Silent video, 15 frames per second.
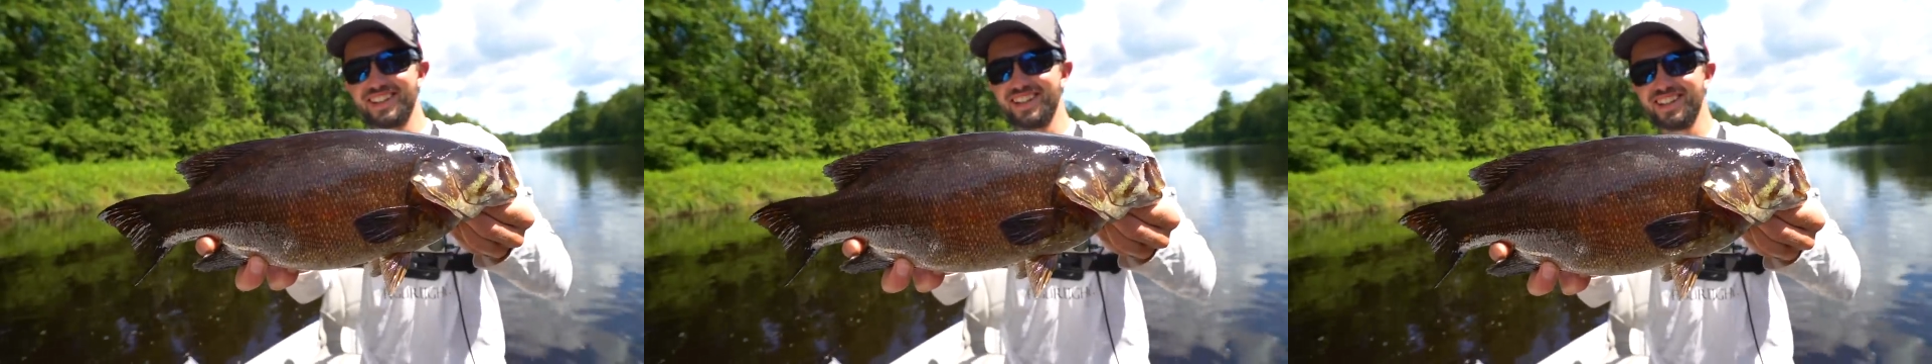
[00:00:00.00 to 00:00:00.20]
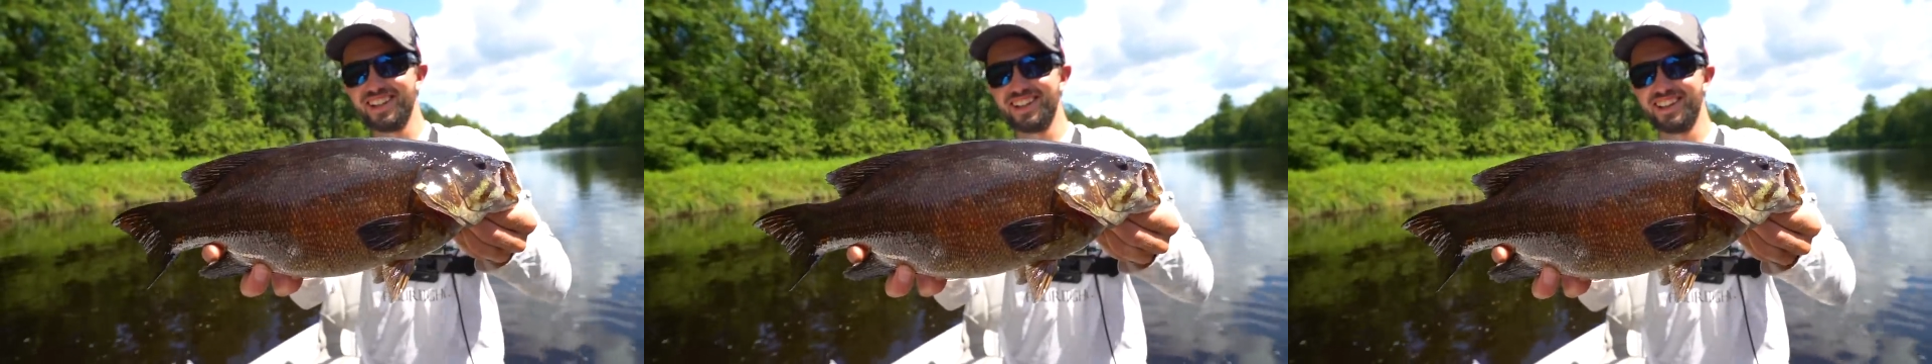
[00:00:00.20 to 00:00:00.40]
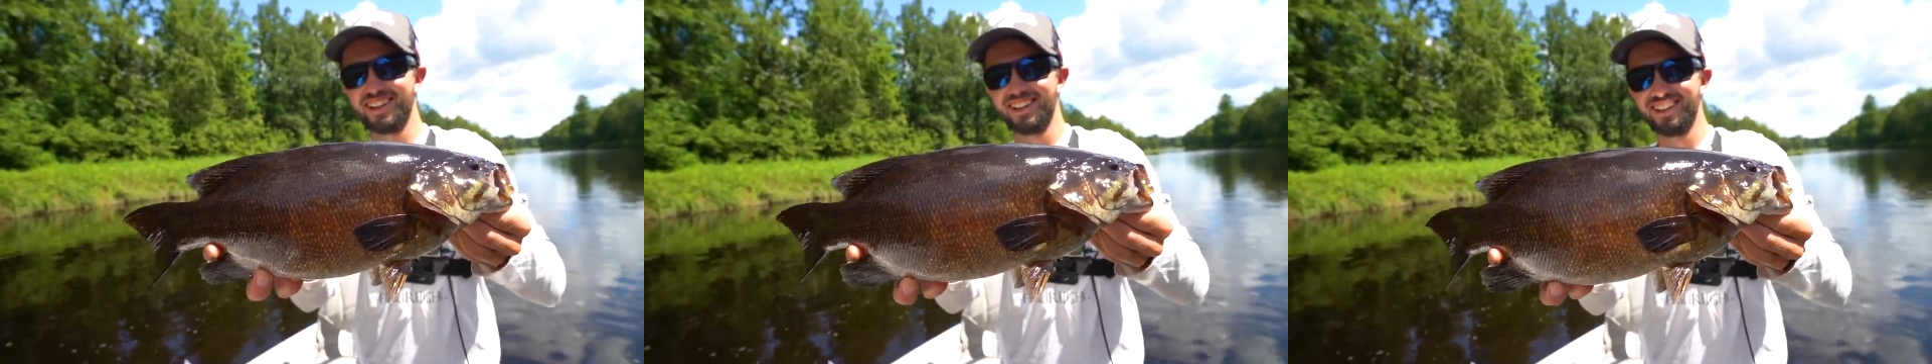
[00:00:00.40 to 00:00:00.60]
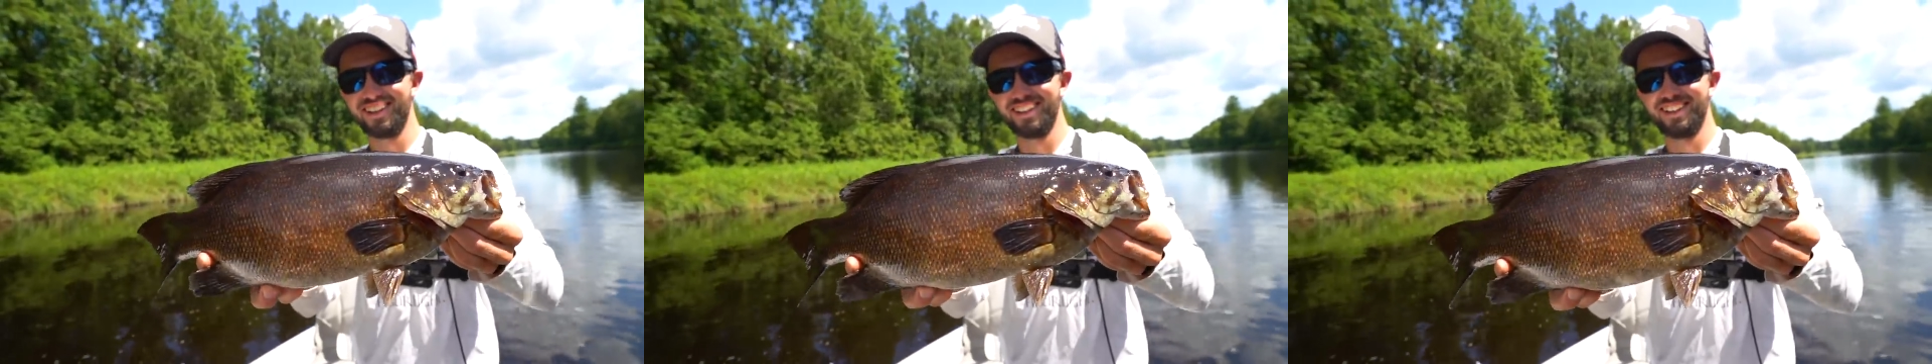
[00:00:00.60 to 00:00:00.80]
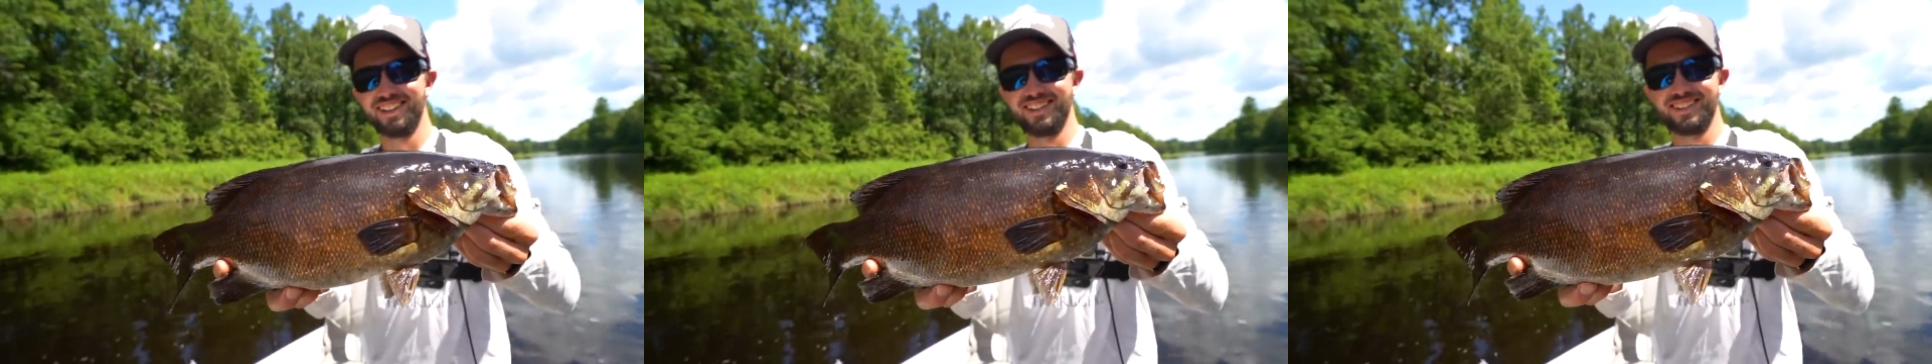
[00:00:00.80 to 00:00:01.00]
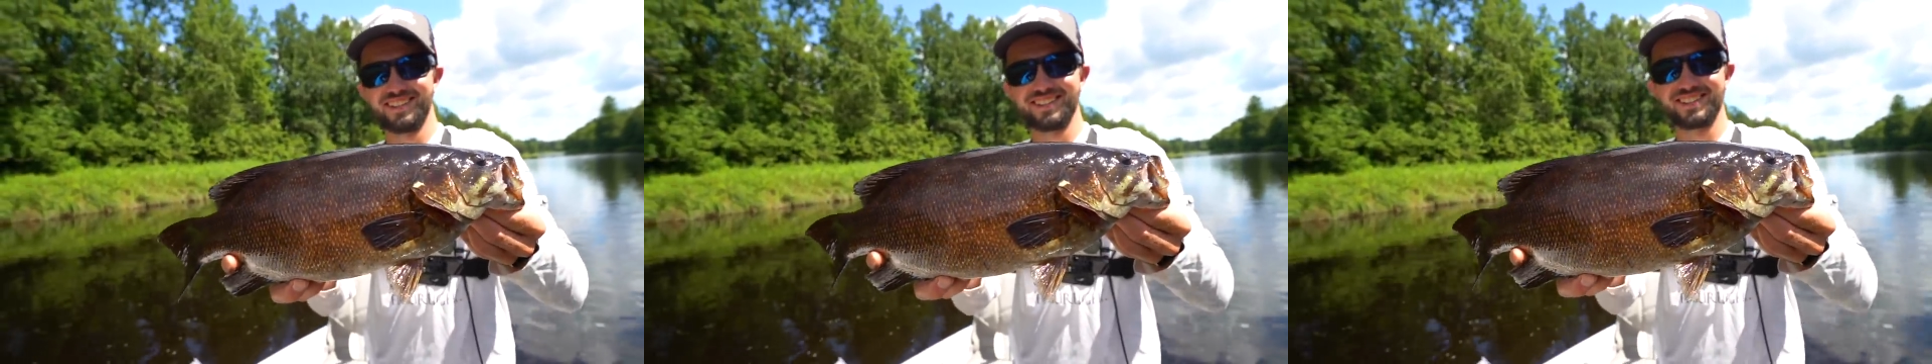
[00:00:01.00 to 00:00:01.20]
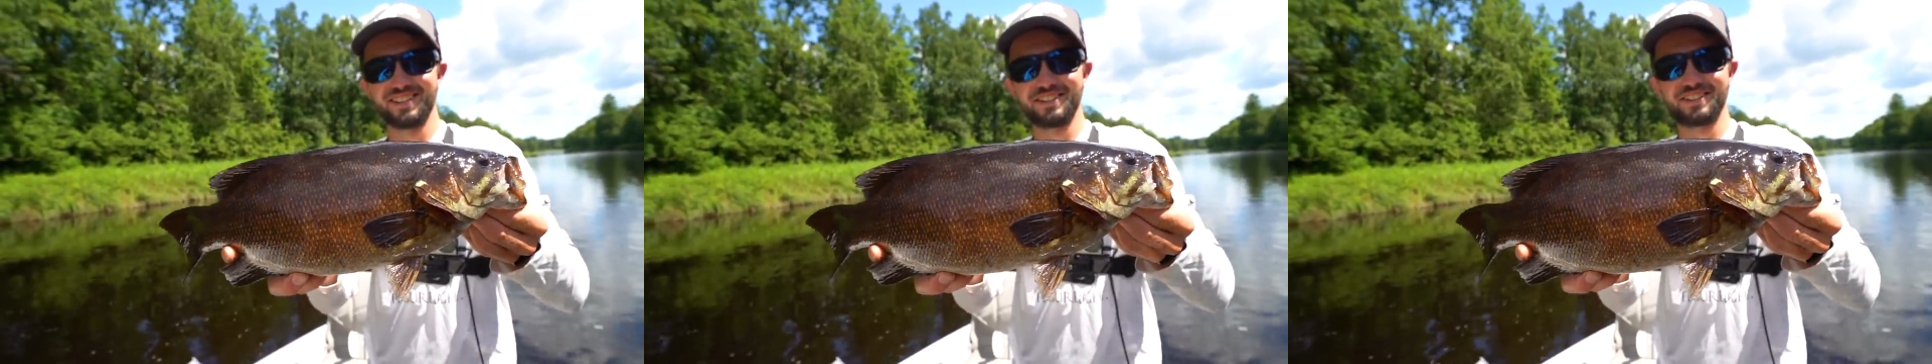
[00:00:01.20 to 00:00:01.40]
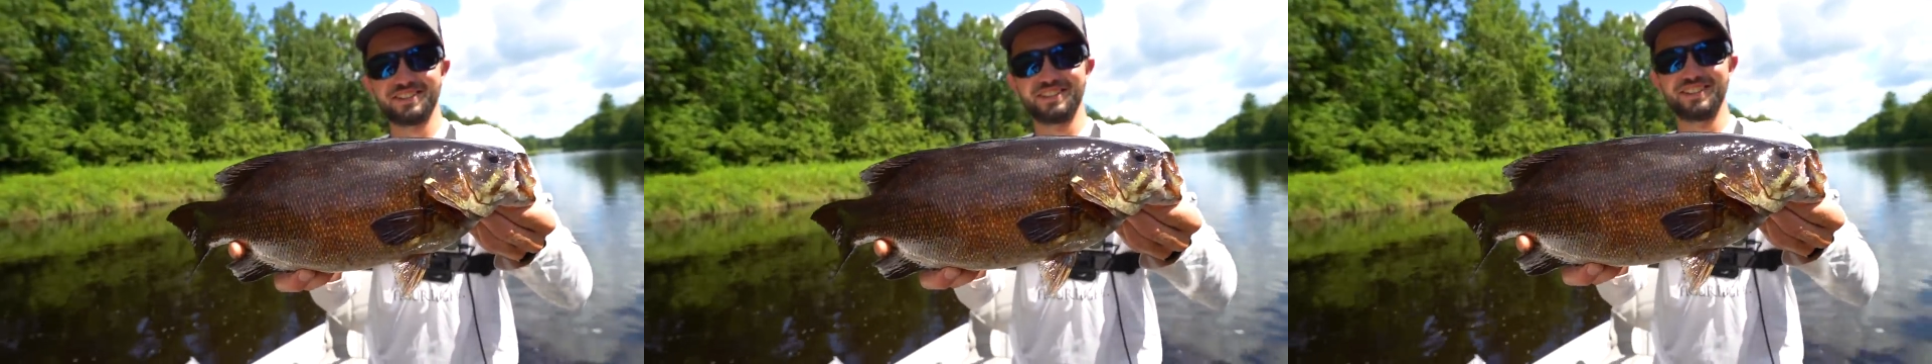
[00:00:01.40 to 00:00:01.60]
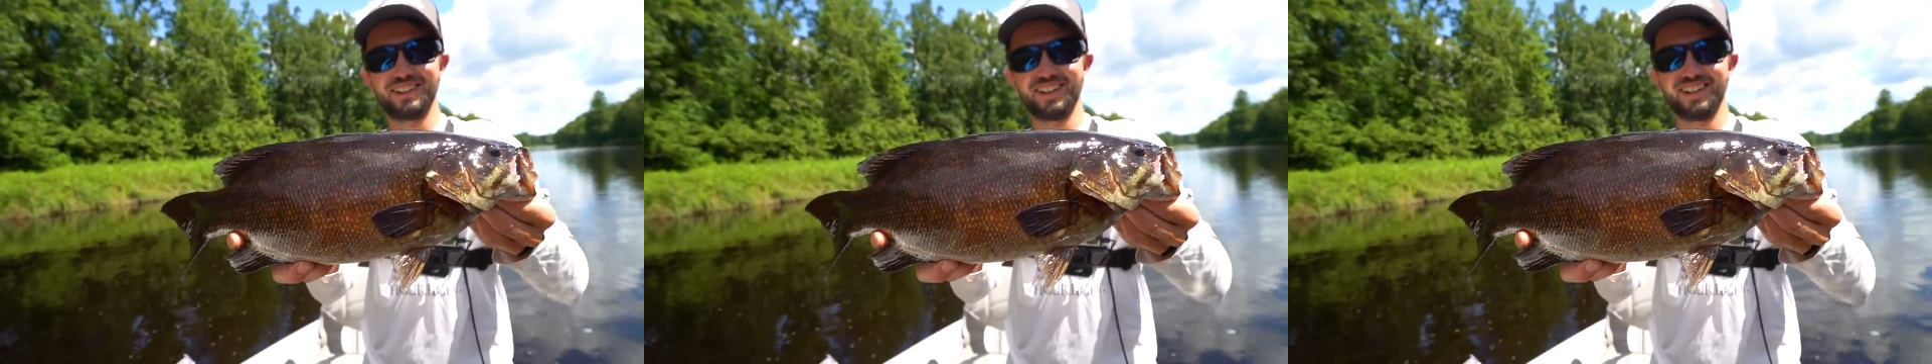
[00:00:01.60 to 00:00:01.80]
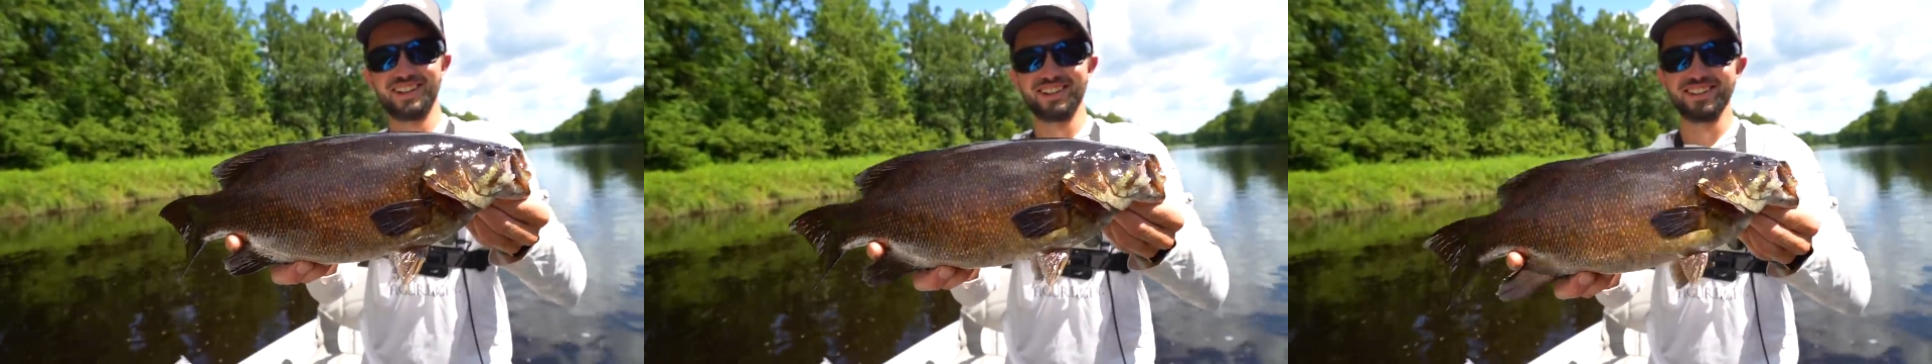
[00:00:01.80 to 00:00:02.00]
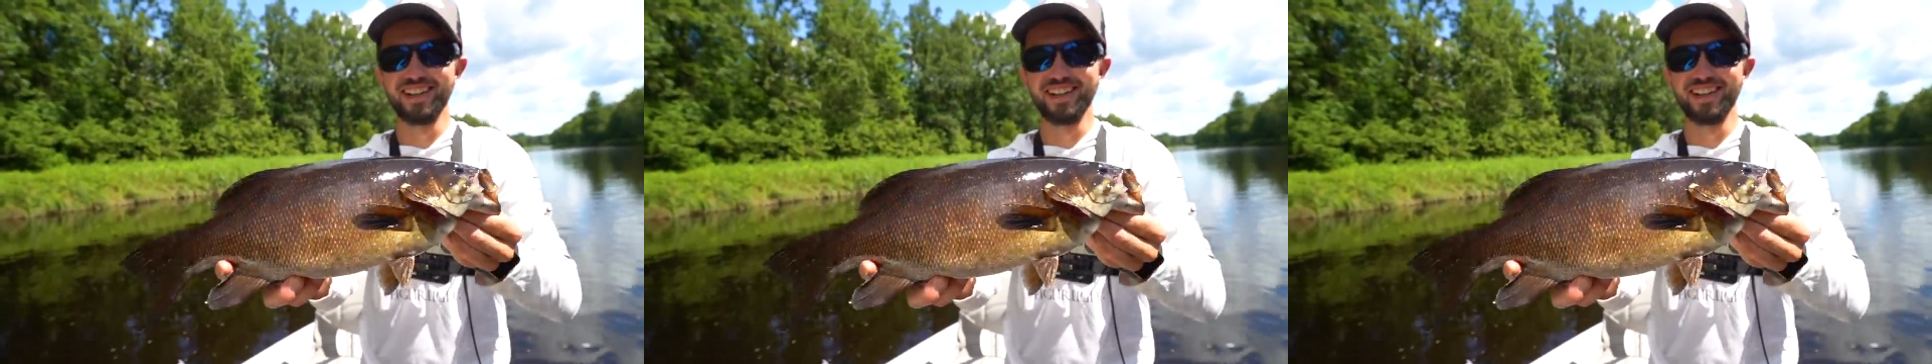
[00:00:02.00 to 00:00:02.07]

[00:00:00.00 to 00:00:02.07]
that so Color cool.